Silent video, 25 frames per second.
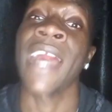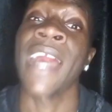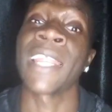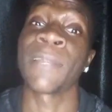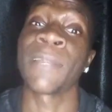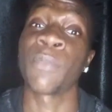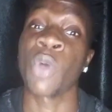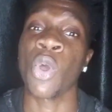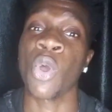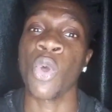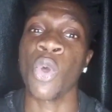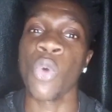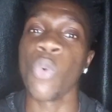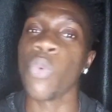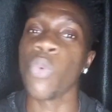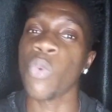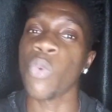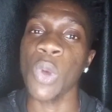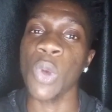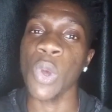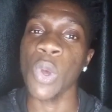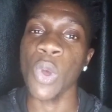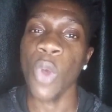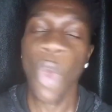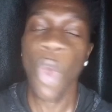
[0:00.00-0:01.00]
and the ball
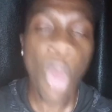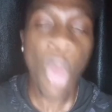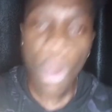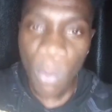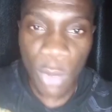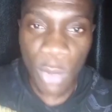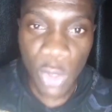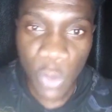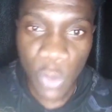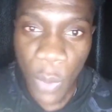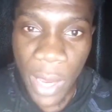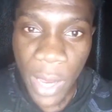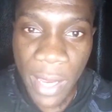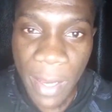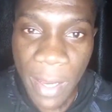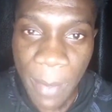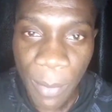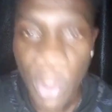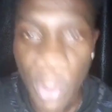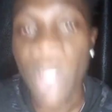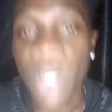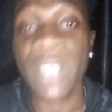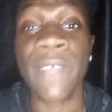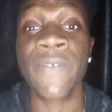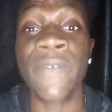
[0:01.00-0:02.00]
almost went in,
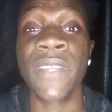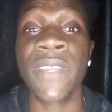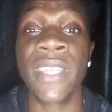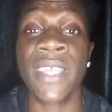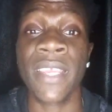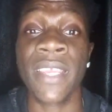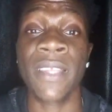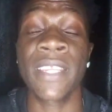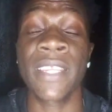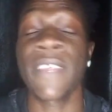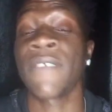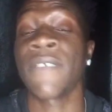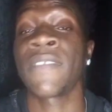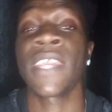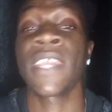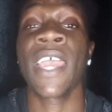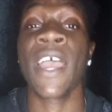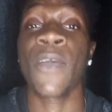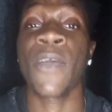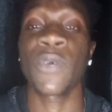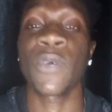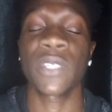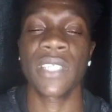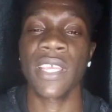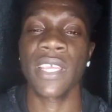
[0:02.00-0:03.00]
but David De
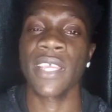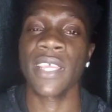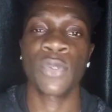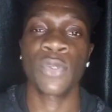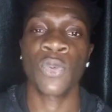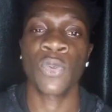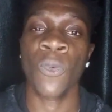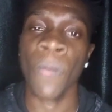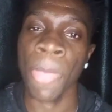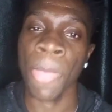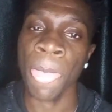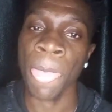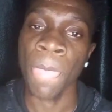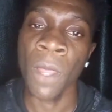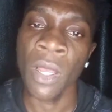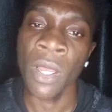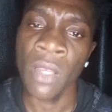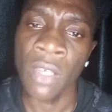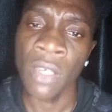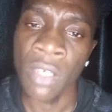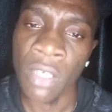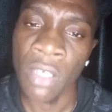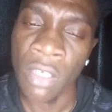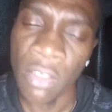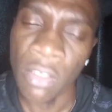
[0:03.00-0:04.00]
Gea was there to
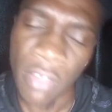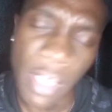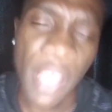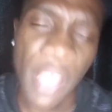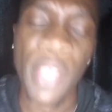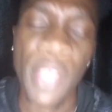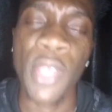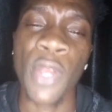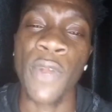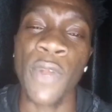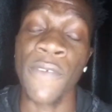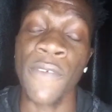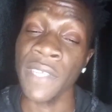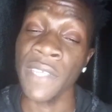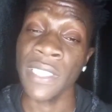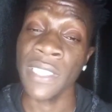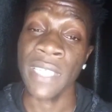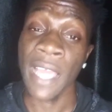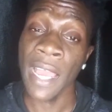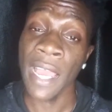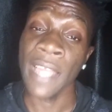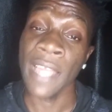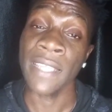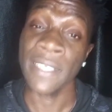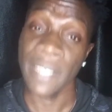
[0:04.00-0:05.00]
take care of it,
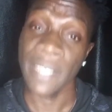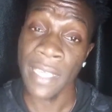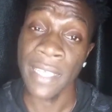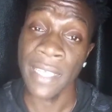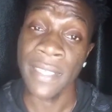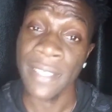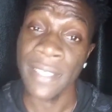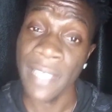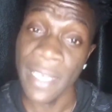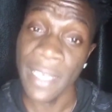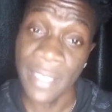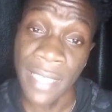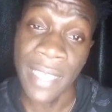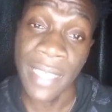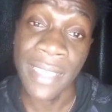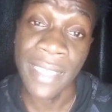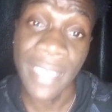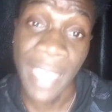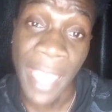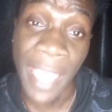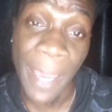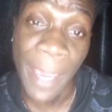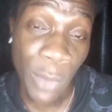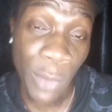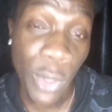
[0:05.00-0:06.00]
and yes,
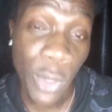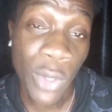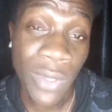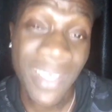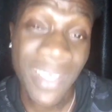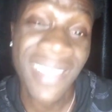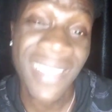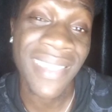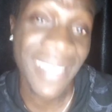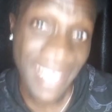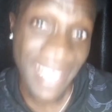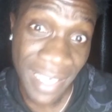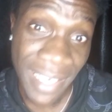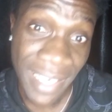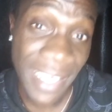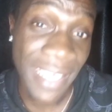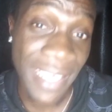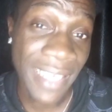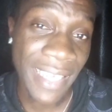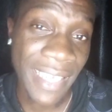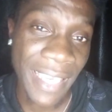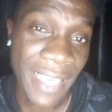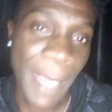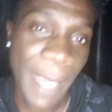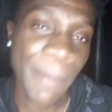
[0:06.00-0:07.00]
it kept us still in
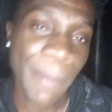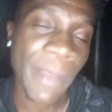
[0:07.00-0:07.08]
the game.